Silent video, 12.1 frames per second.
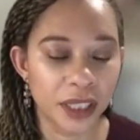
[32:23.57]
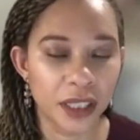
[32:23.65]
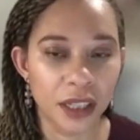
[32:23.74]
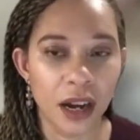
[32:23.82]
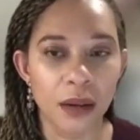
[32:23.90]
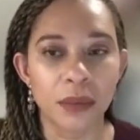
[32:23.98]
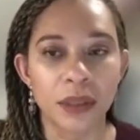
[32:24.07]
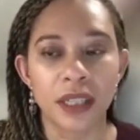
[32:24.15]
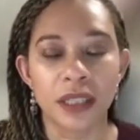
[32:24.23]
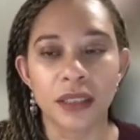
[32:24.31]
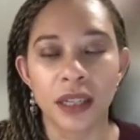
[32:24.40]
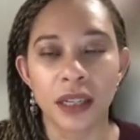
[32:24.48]
in
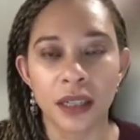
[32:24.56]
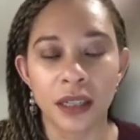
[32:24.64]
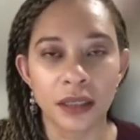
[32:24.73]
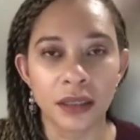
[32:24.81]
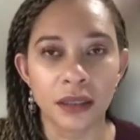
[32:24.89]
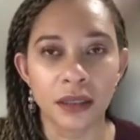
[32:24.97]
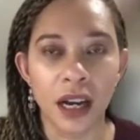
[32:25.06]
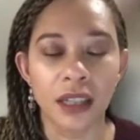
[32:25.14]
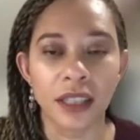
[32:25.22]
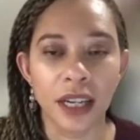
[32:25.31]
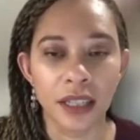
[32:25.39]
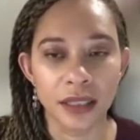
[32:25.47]

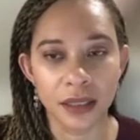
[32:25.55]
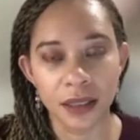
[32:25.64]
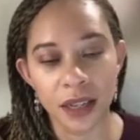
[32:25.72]
context.